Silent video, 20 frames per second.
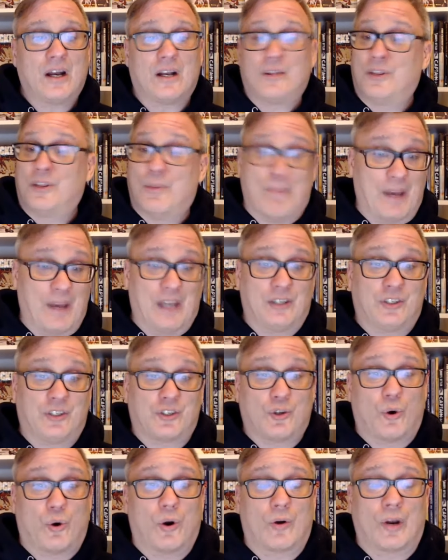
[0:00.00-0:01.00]
The big
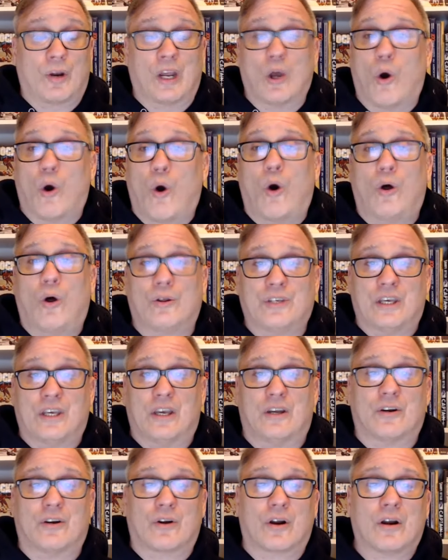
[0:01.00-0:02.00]
story all
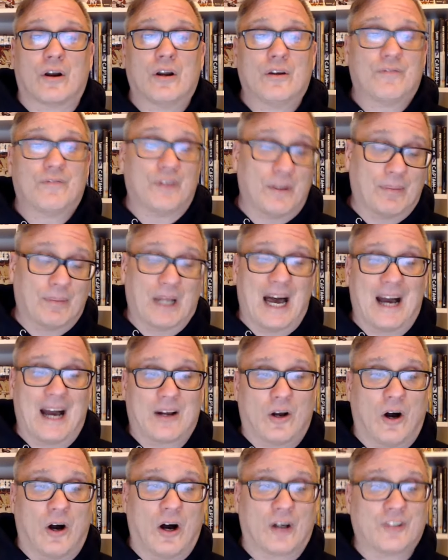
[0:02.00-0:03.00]
year for the
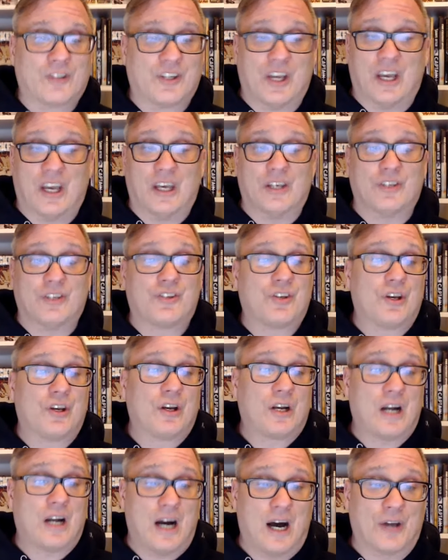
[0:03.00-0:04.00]
Blackhawks is
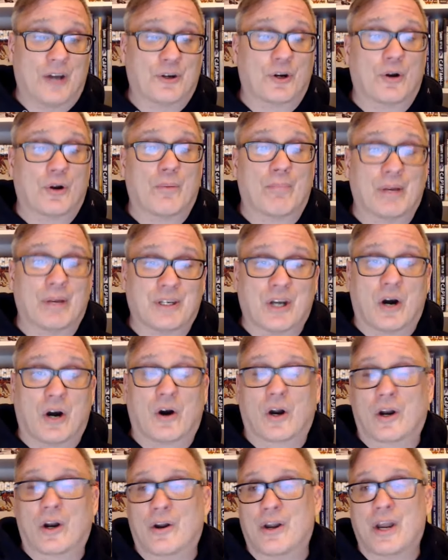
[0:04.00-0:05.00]
Connor
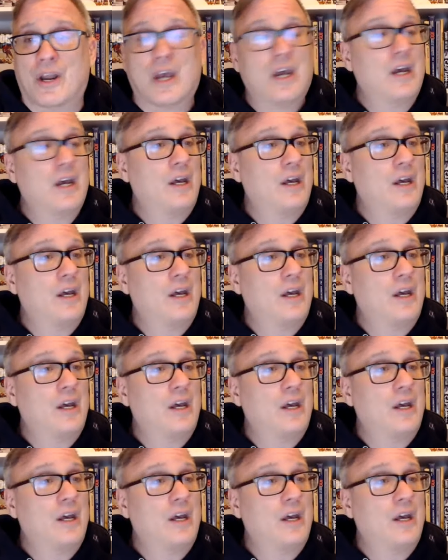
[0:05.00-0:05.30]
Bedard,